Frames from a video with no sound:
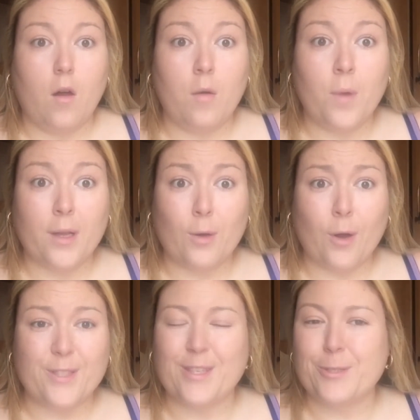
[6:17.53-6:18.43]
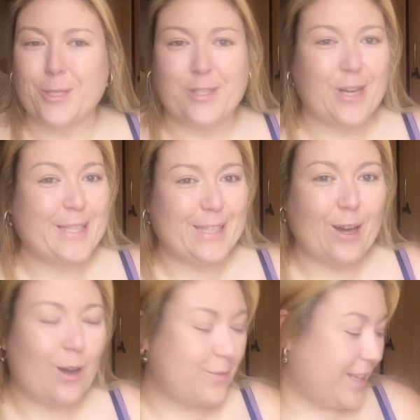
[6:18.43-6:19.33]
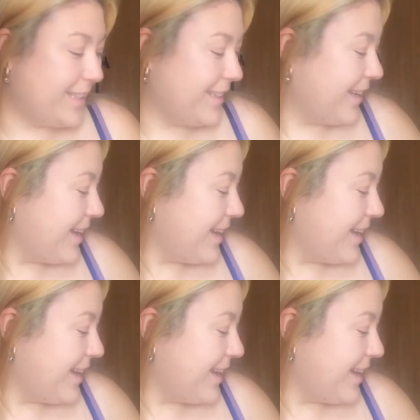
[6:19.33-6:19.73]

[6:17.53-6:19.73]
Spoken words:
oh my god, and I just started laughing,